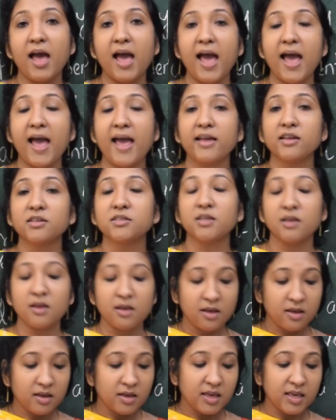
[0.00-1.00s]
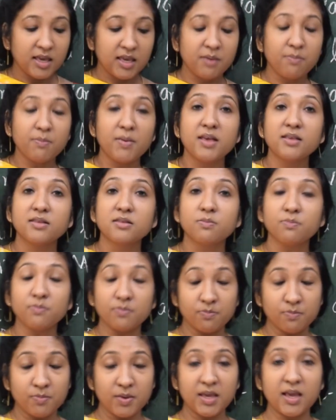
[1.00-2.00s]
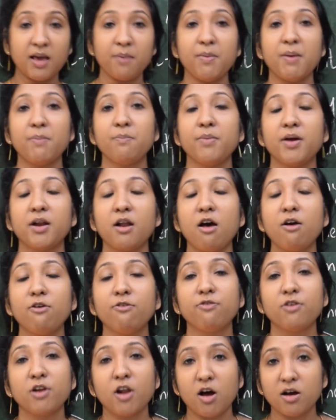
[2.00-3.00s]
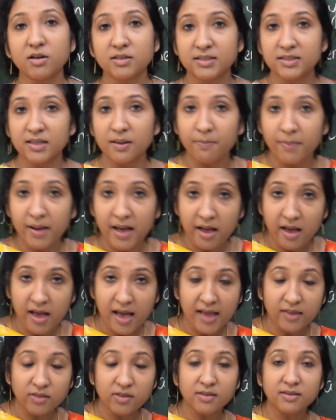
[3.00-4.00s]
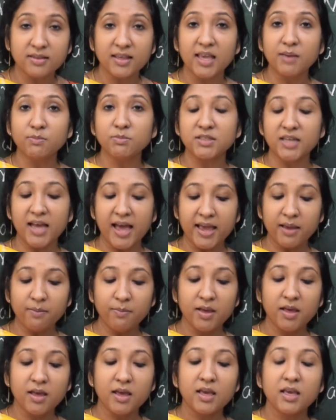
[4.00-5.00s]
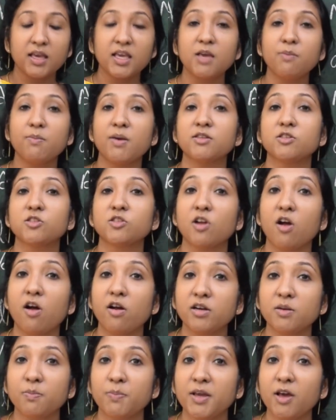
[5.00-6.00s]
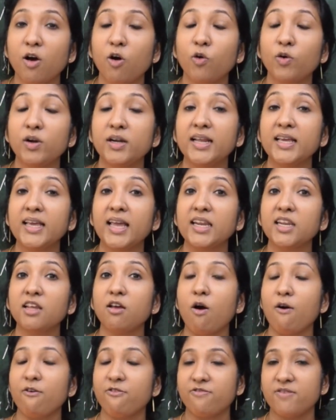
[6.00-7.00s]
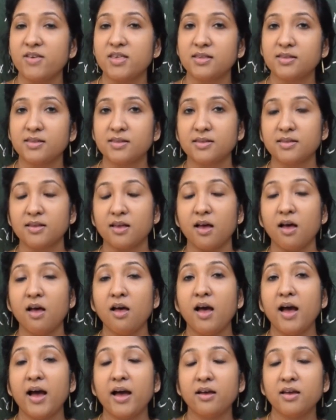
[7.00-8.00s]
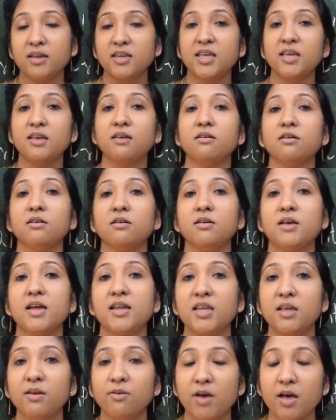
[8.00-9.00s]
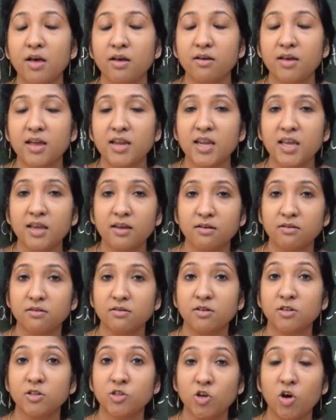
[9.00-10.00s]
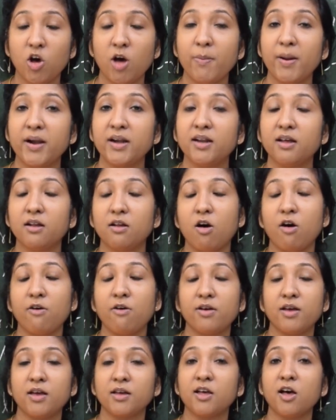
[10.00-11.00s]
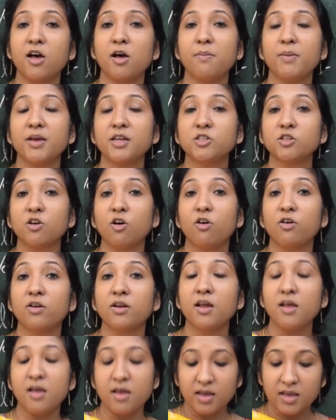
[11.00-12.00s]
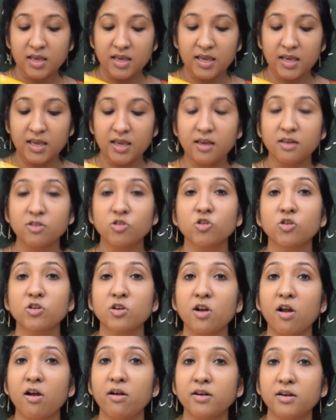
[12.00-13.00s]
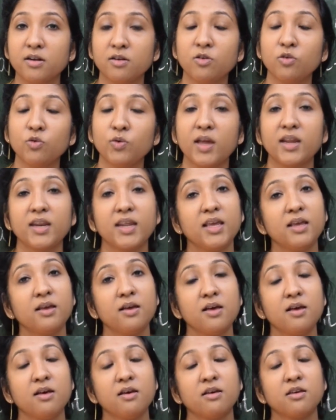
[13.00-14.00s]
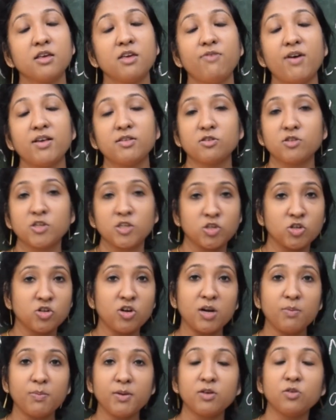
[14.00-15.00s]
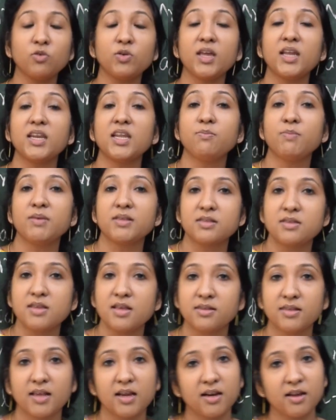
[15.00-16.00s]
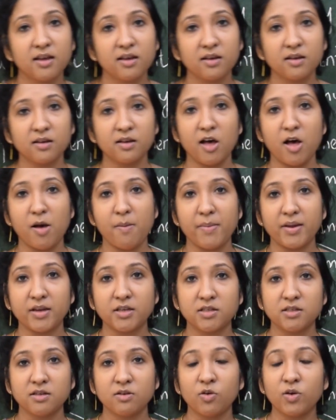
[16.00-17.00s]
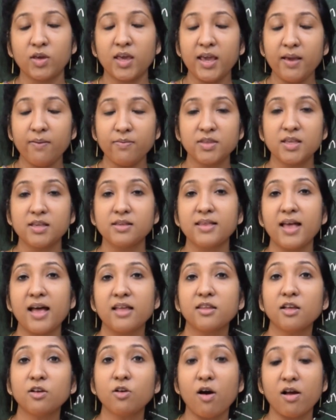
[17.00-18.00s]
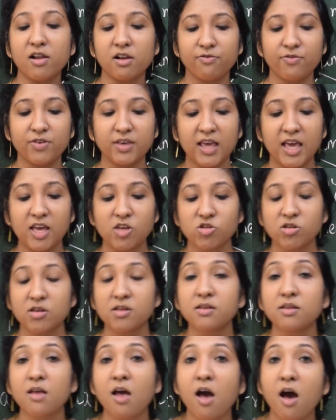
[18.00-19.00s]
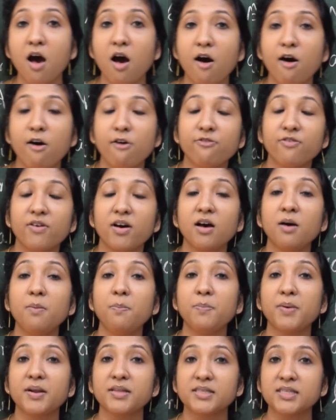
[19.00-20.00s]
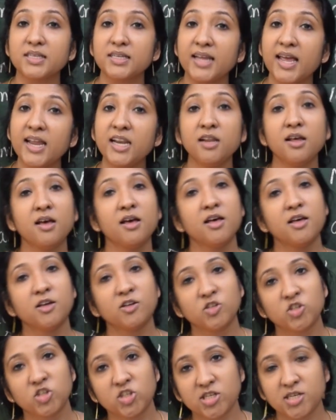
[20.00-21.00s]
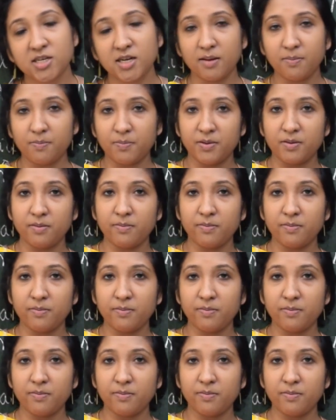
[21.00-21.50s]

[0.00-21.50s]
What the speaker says: And he must be a member of Lok Sabha. At the same time, he must not be holding any office, any job under government, or he should not do any. He should not be doing any business under government. Okay, these are the qualifications of a presidentship.